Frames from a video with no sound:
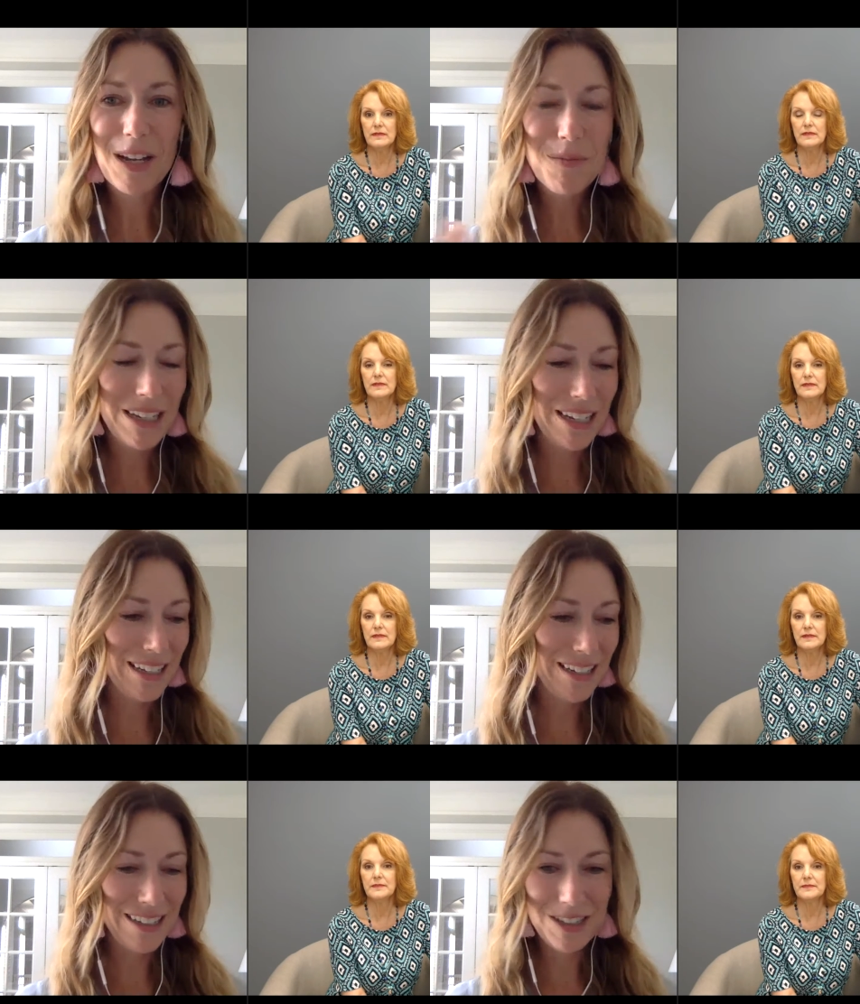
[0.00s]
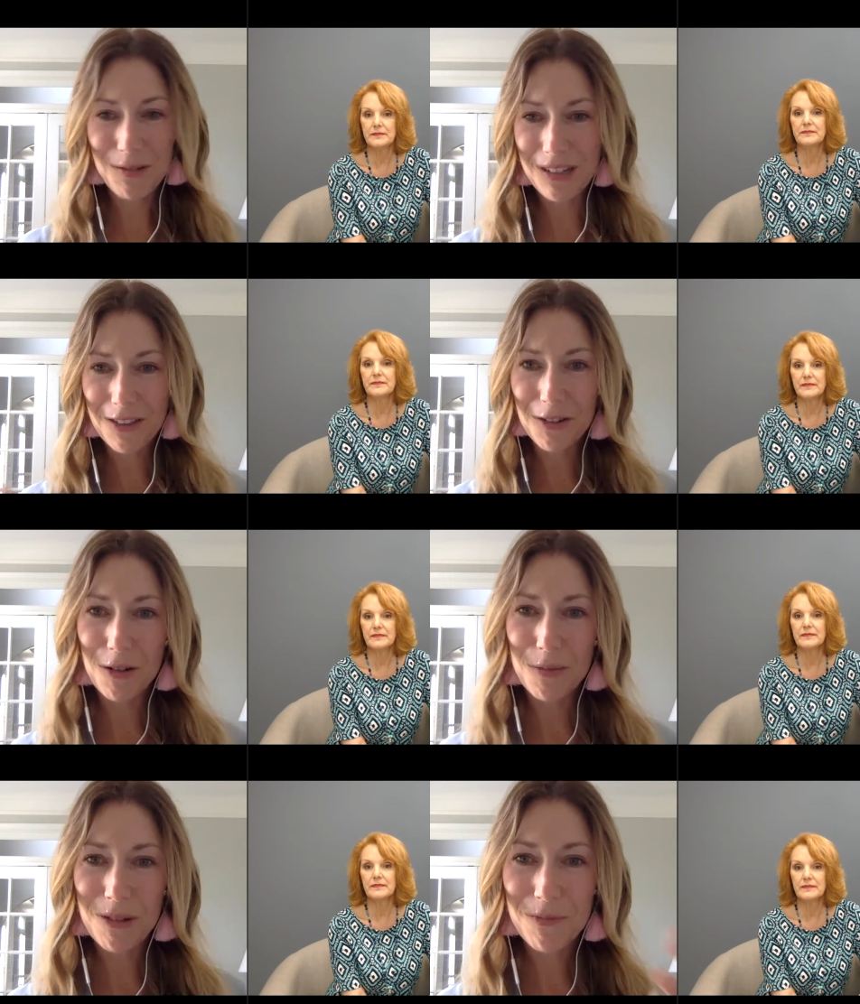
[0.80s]
Speaker 1: committed to another
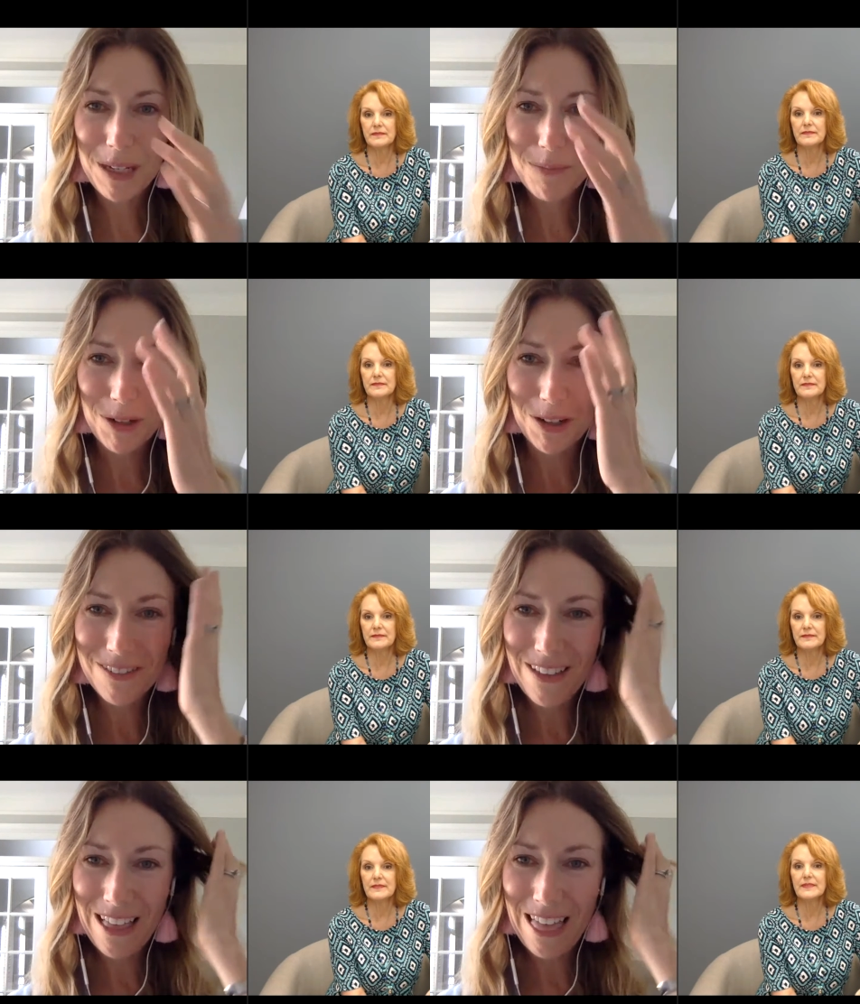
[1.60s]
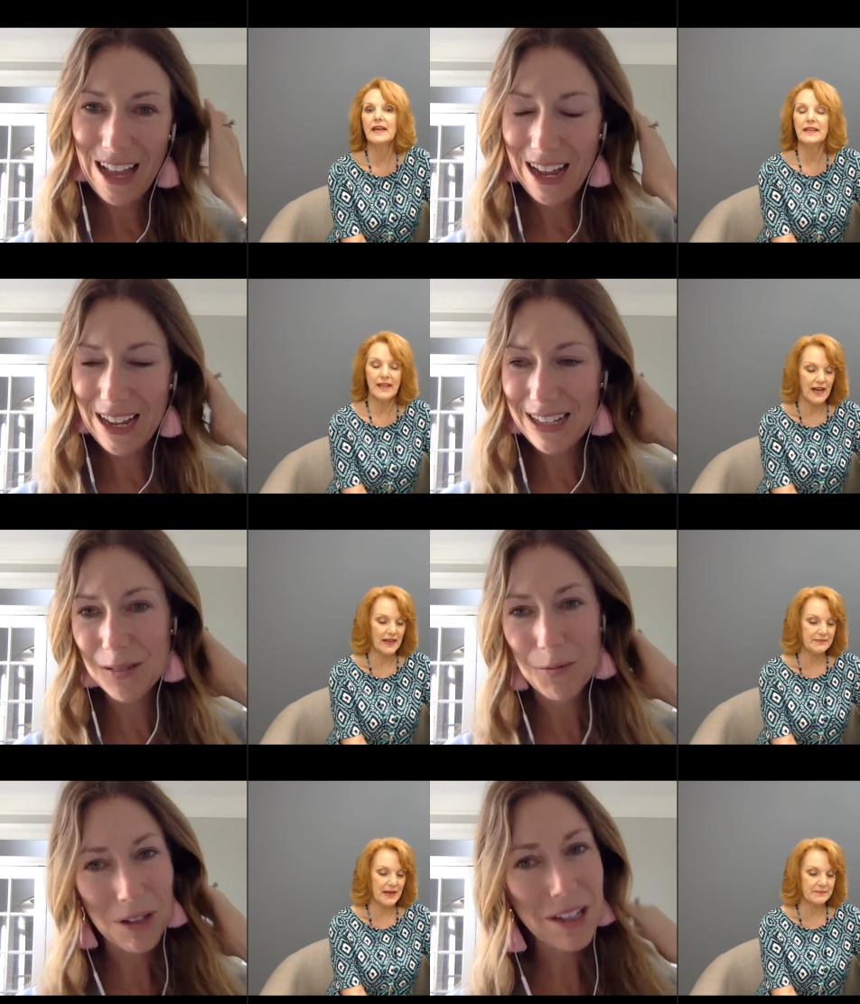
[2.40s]
group of people. Yeah,
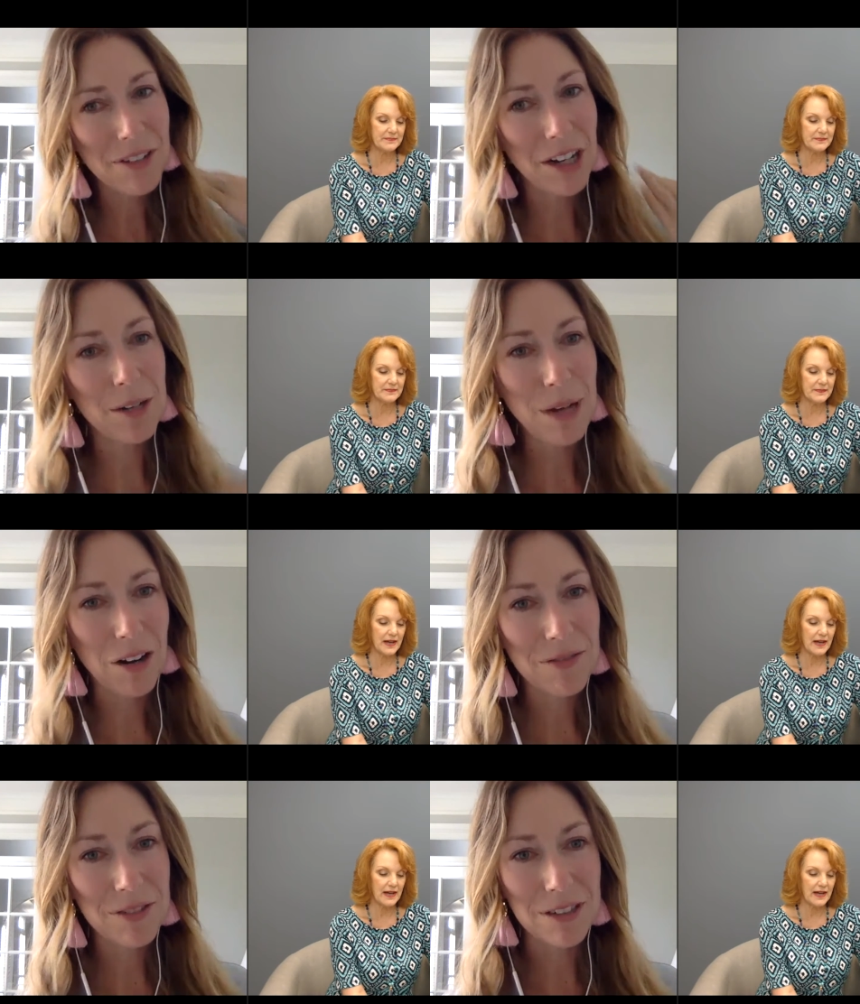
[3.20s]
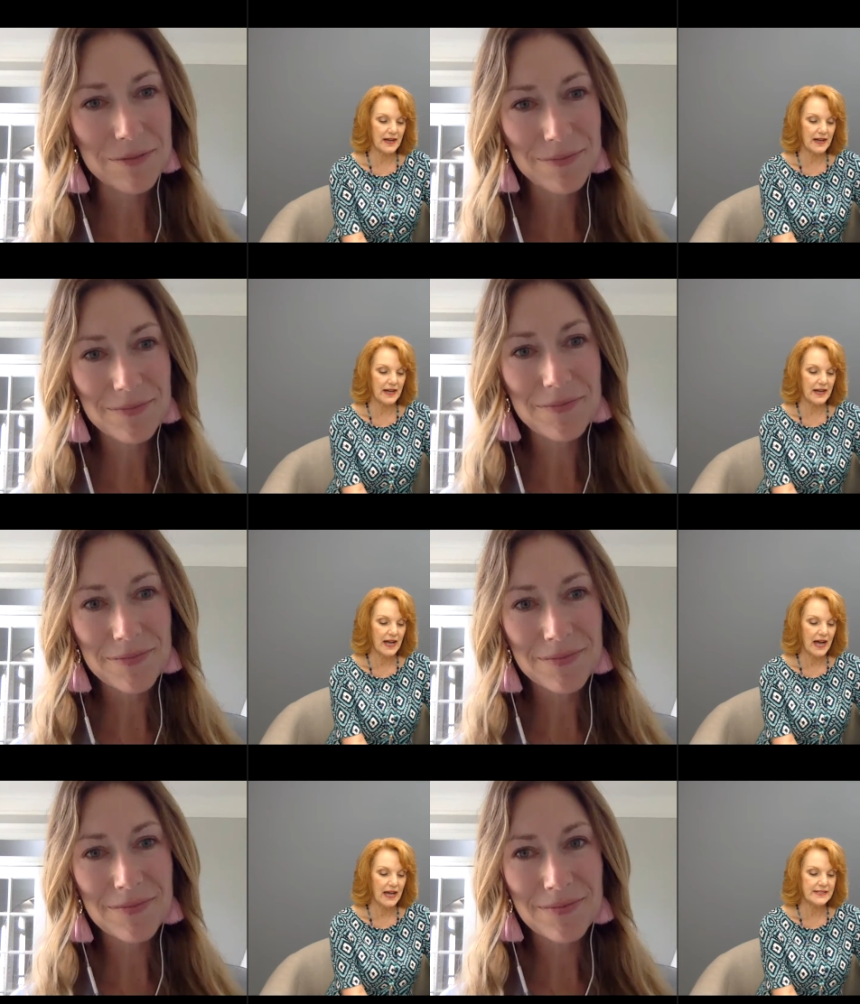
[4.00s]
I am very powerful.
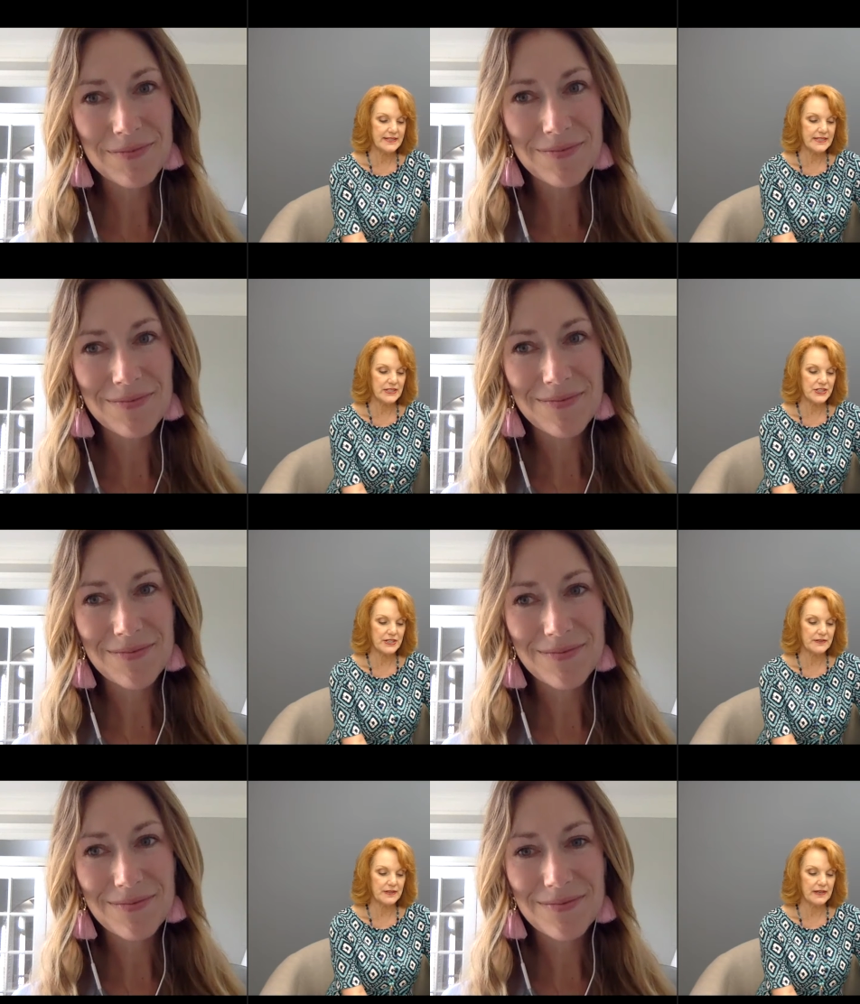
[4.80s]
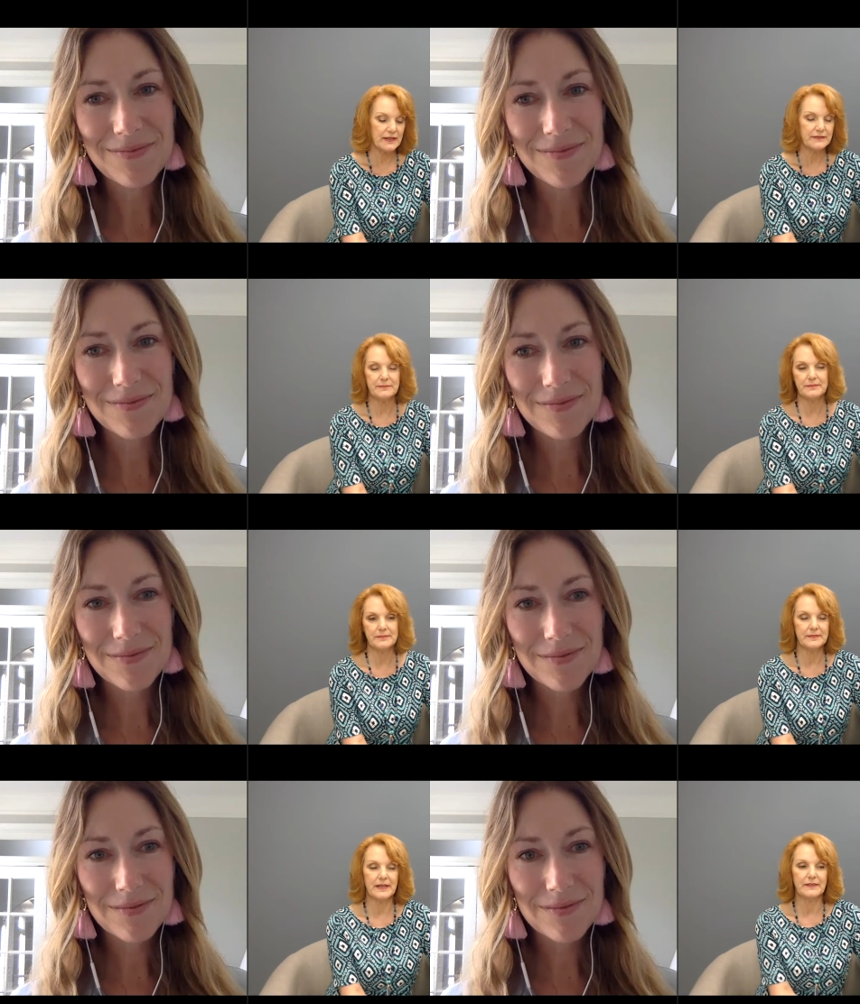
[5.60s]
Speaker 2: I teach a, a,
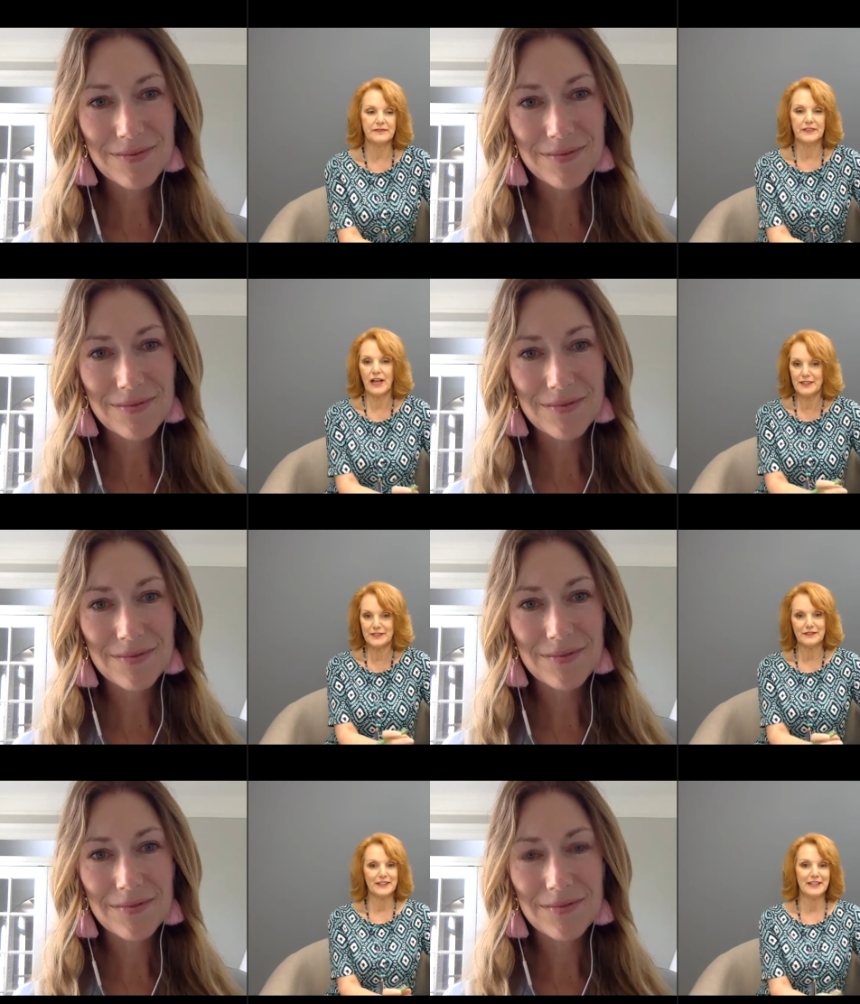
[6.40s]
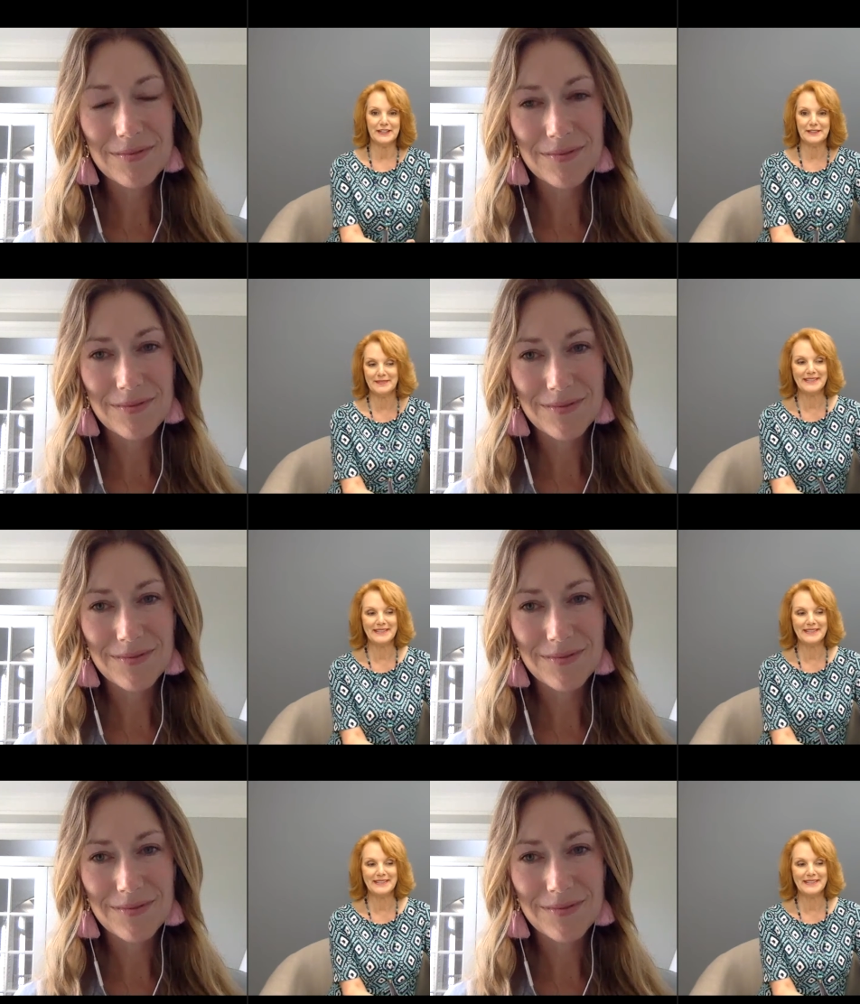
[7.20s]
a, philosophy